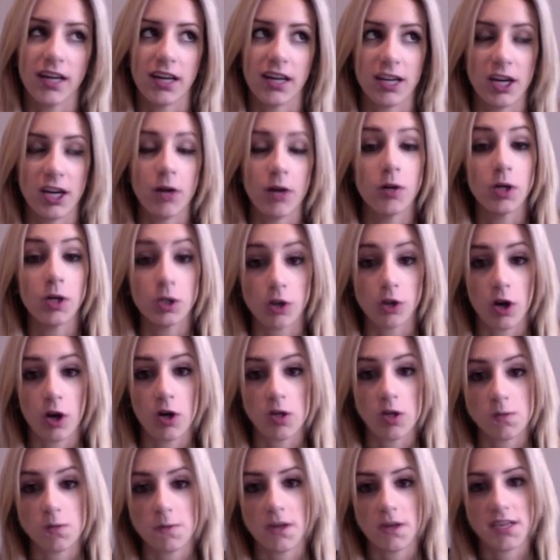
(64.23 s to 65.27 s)
I know it
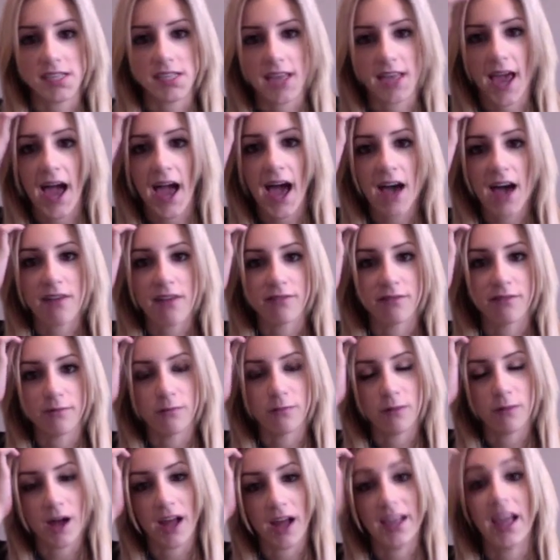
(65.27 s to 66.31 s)
grows because I have,
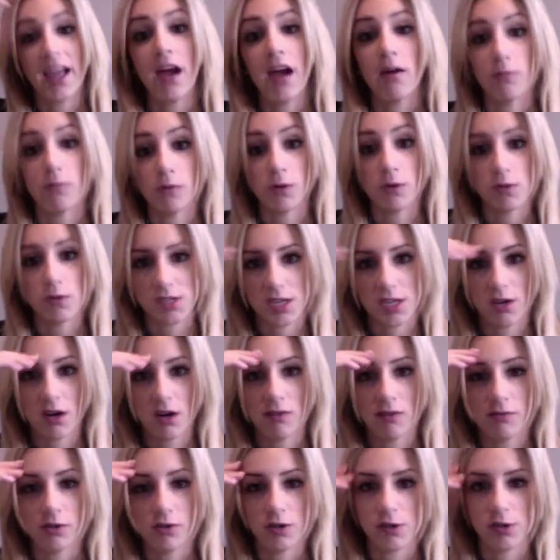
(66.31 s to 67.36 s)
I get roots. I don't
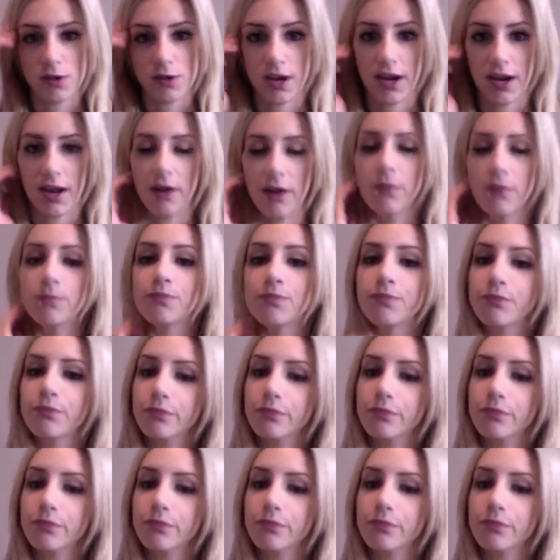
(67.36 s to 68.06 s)
have roots right now.